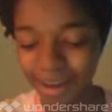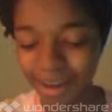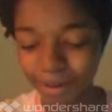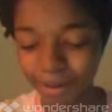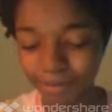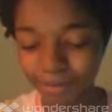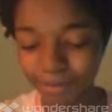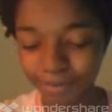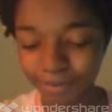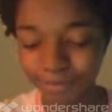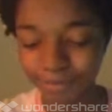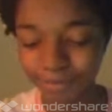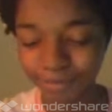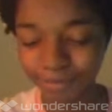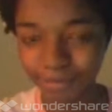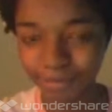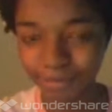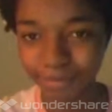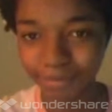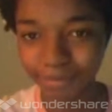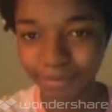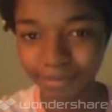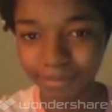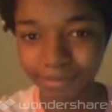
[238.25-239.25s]

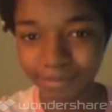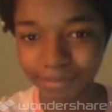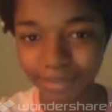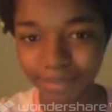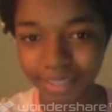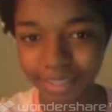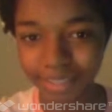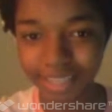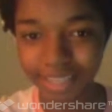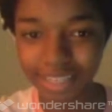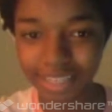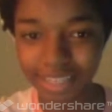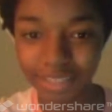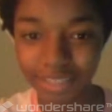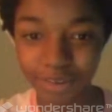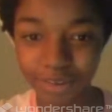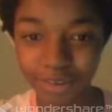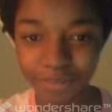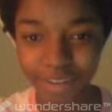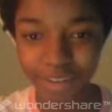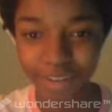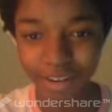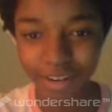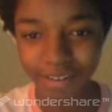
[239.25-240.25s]
But
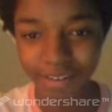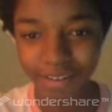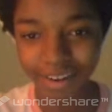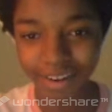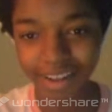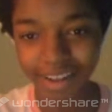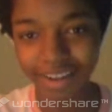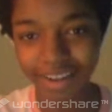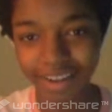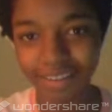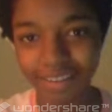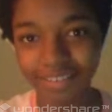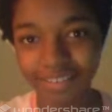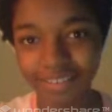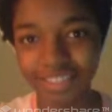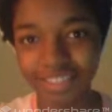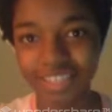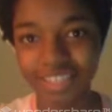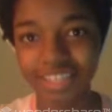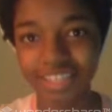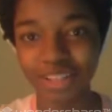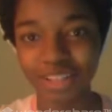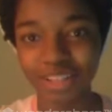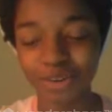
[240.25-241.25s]
little video right
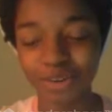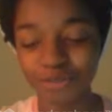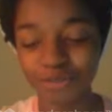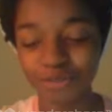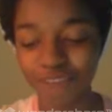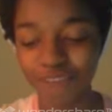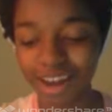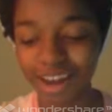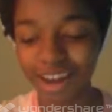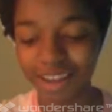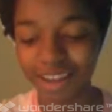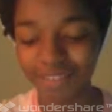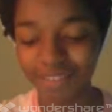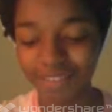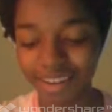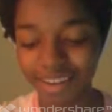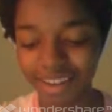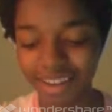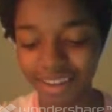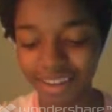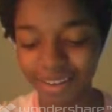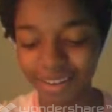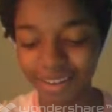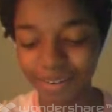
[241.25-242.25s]
here is just a little
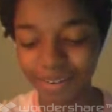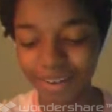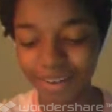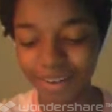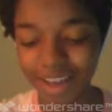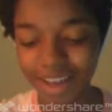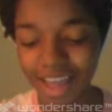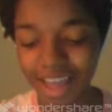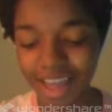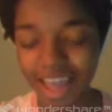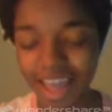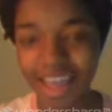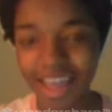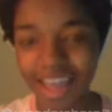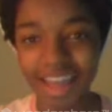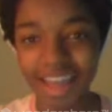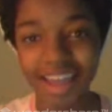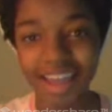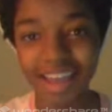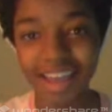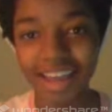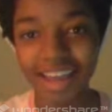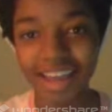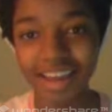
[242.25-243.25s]
Friday video,
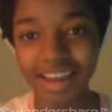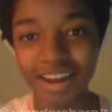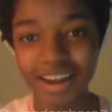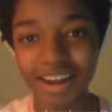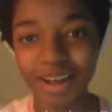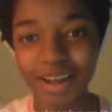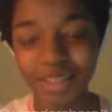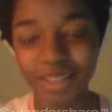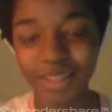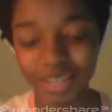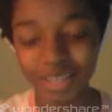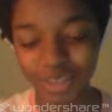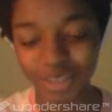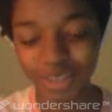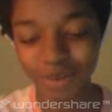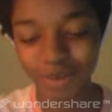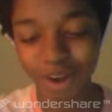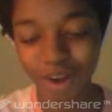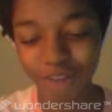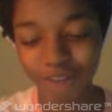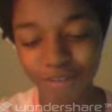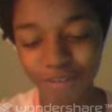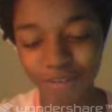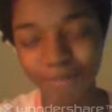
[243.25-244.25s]
and
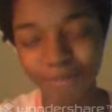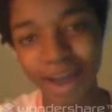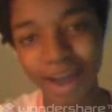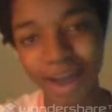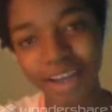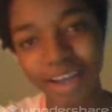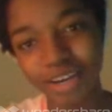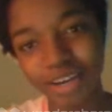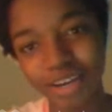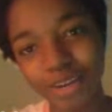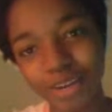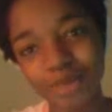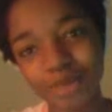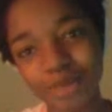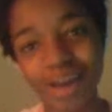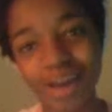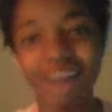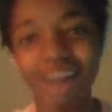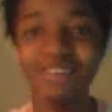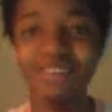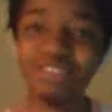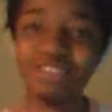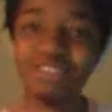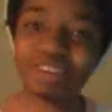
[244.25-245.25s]
let's go off with my
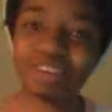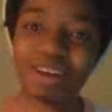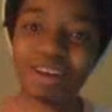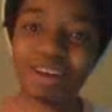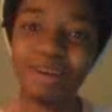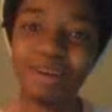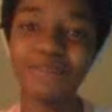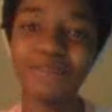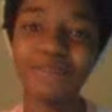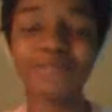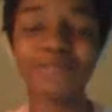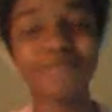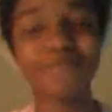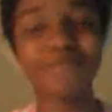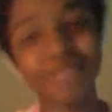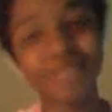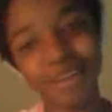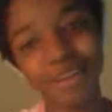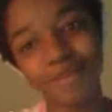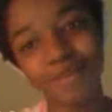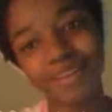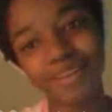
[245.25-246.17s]
new outro.